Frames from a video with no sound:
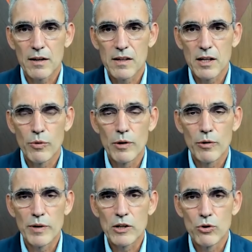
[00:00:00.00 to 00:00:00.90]
think we will
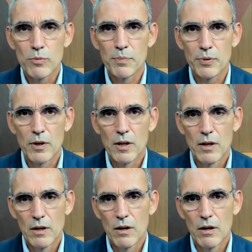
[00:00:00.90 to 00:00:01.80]
recoup
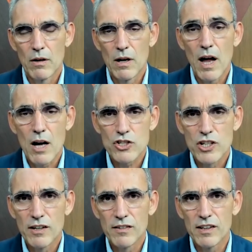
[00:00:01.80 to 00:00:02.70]

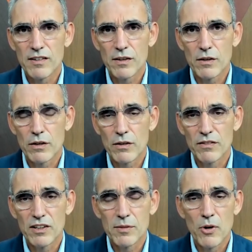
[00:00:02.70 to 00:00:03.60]
largely
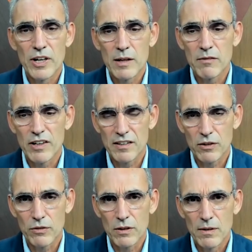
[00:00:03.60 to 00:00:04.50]
this money
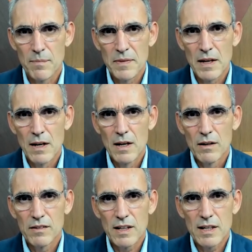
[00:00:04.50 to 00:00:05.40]
invested.
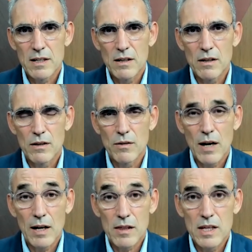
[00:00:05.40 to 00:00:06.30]
Then
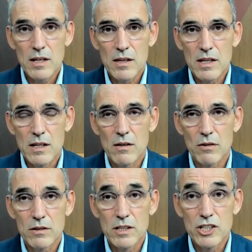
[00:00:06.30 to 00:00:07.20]
I think
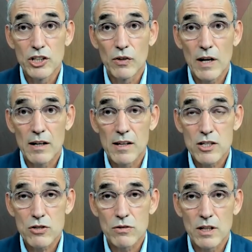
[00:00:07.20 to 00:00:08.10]
the
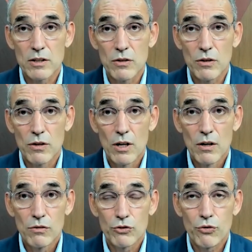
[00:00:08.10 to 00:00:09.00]
digitalization and the
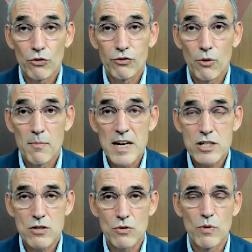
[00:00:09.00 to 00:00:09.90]

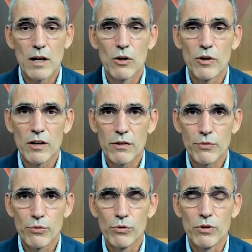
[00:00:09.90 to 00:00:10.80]
transformation we are going
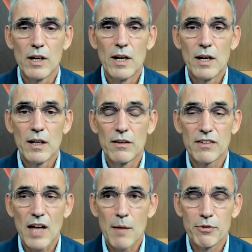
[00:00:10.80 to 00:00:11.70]
through is
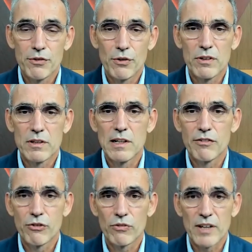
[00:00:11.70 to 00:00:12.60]
absolutely
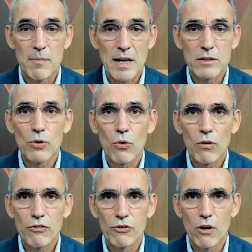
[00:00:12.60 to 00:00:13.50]

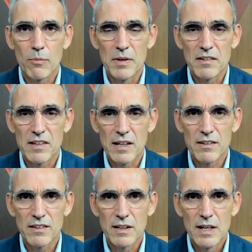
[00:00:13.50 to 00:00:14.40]
fundamental for our business.